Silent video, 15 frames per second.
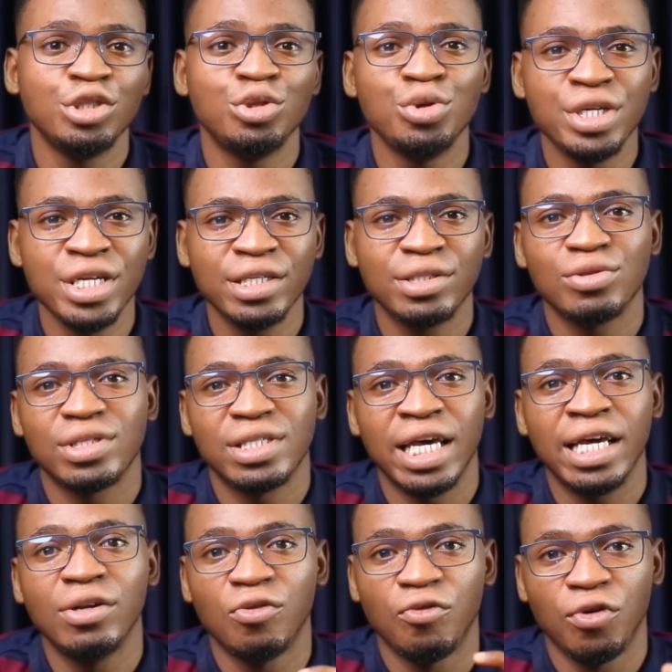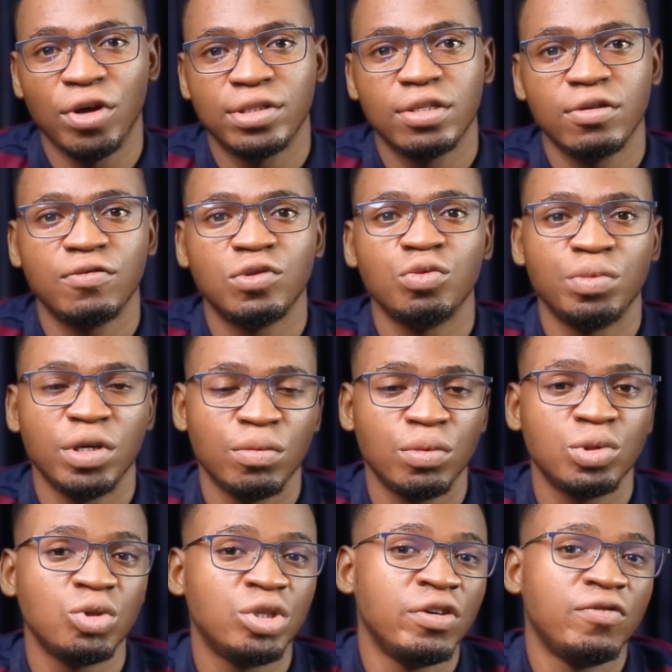You need to stay innovative to be
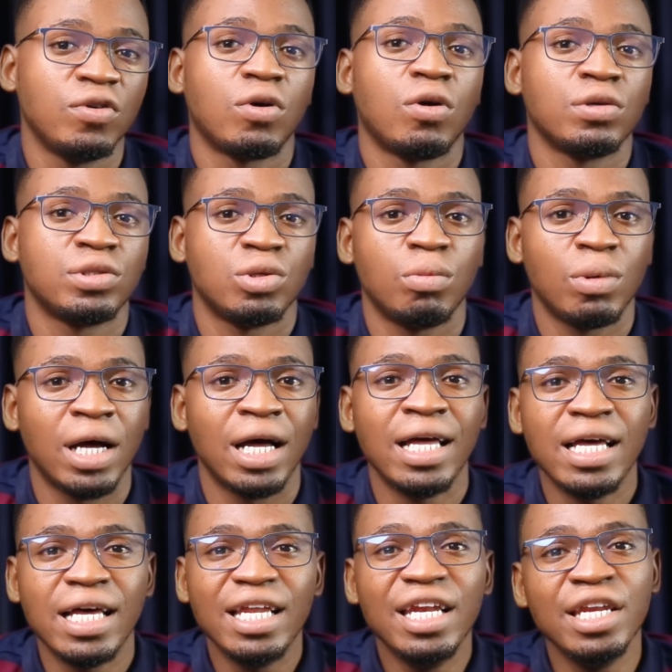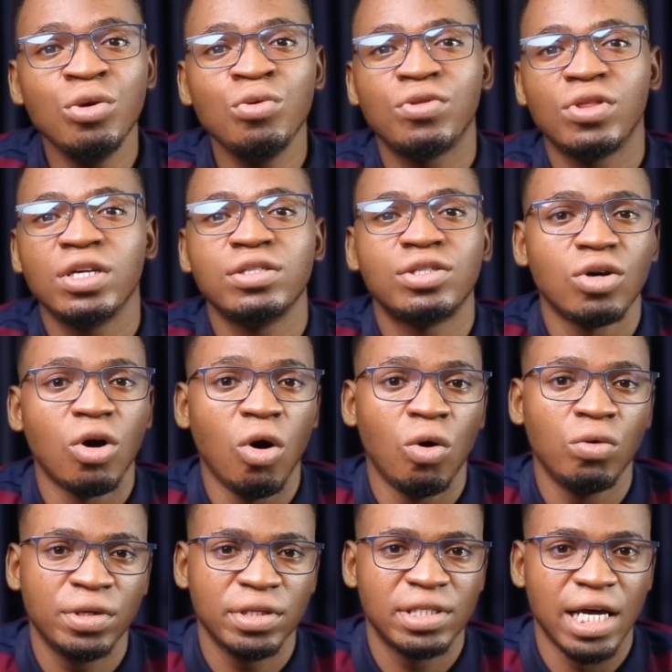able to give your customer new things
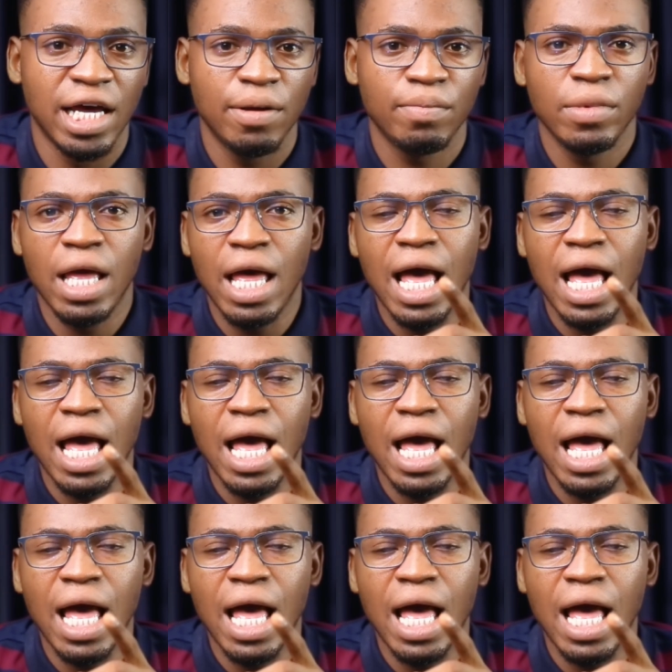all the time.